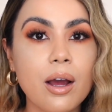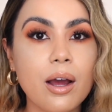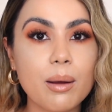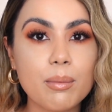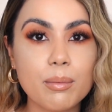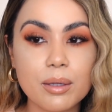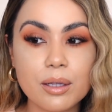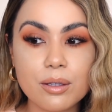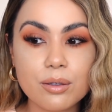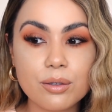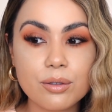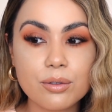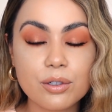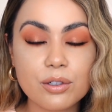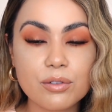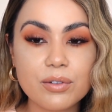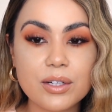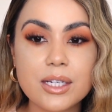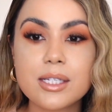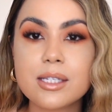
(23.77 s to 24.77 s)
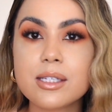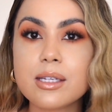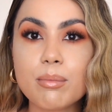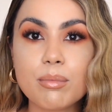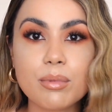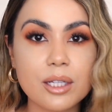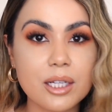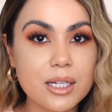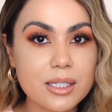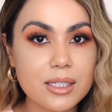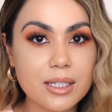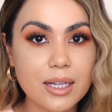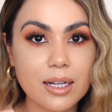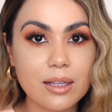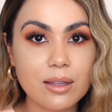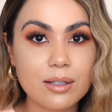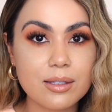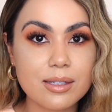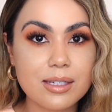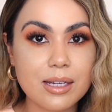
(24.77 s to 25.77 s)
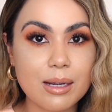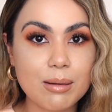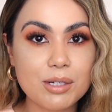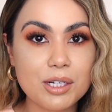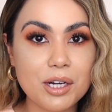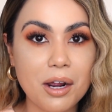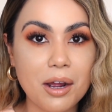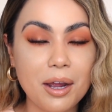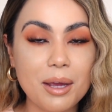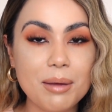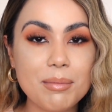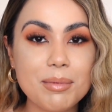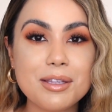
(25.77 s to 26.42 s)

I'm a little nervous. I'm really excited at the same time.